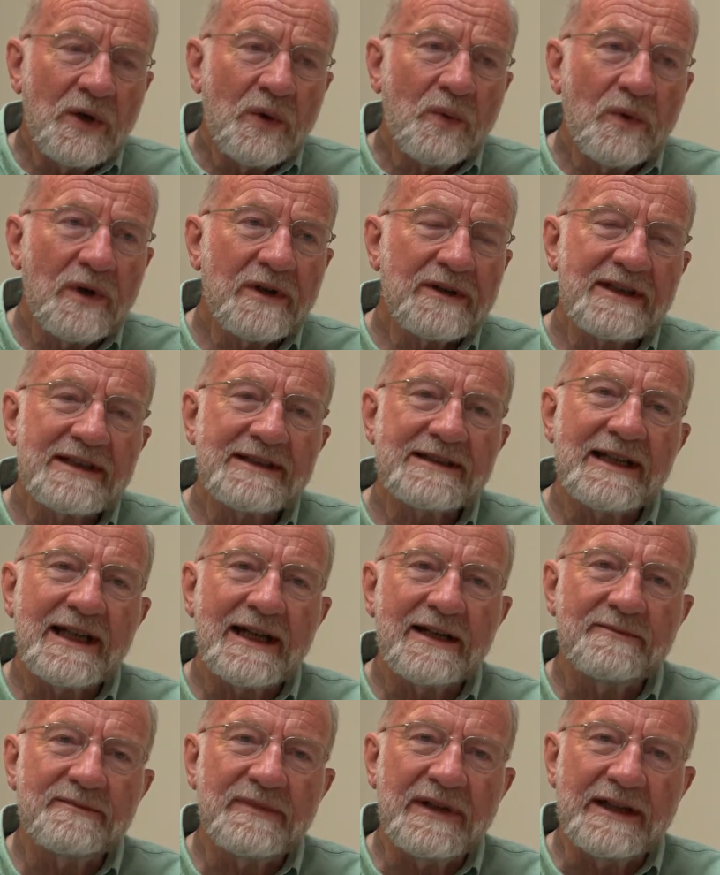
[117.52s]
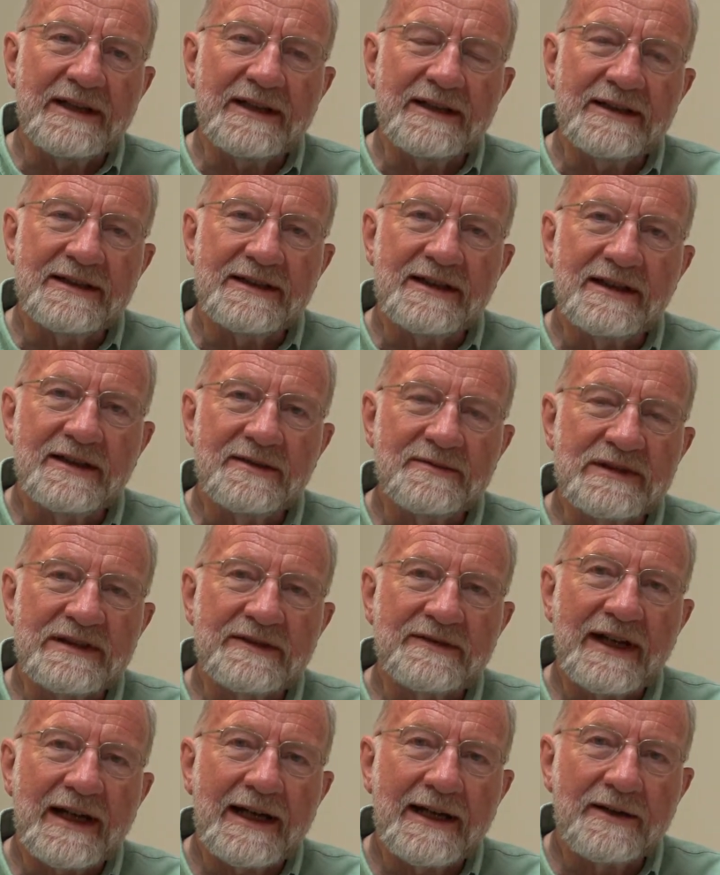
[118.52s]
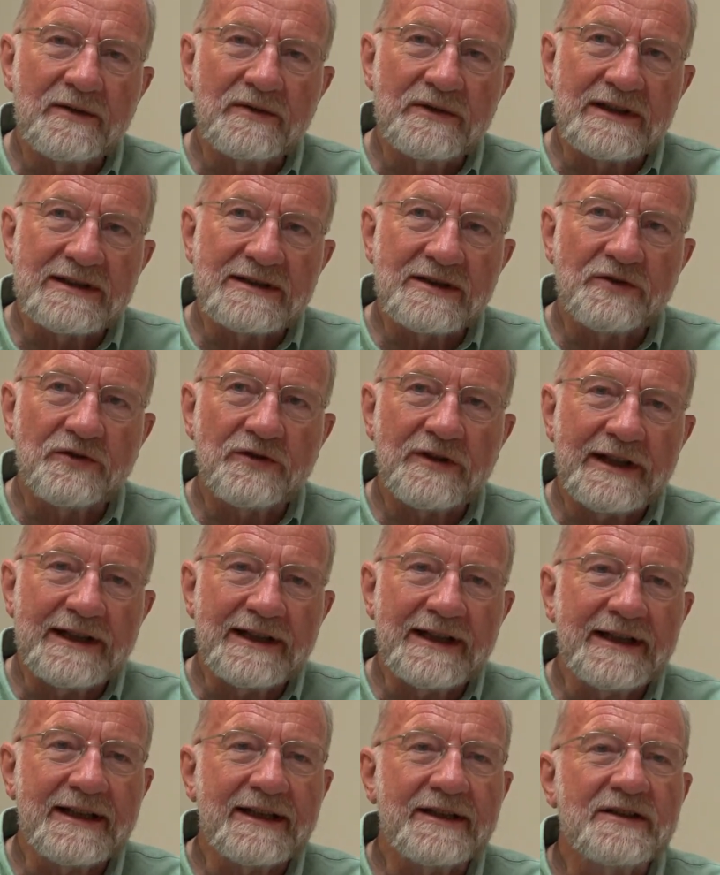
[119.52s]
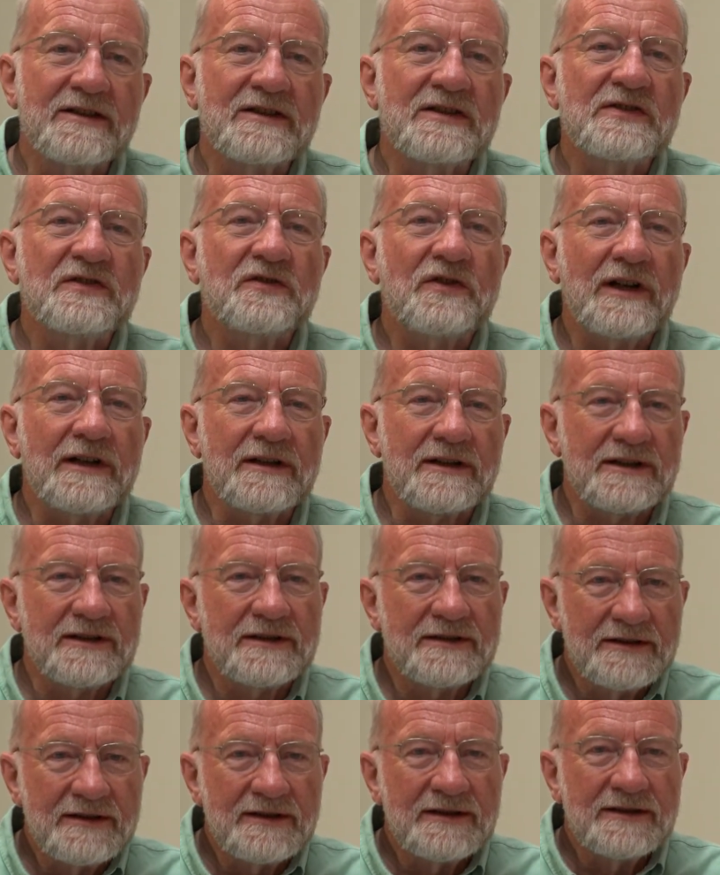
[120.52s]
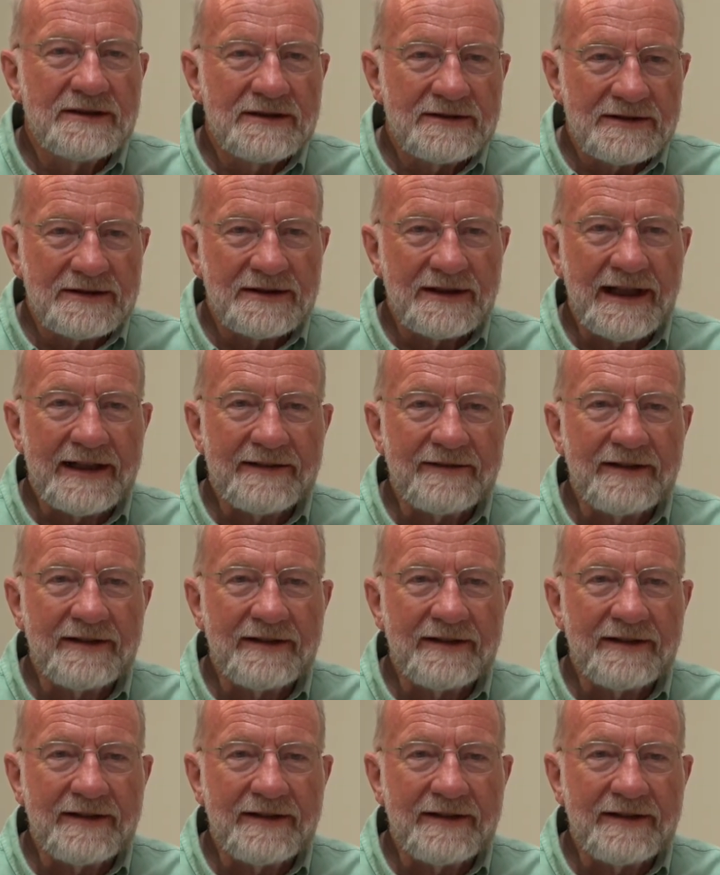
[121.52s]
what does that mean in terms of how does a trainee construct their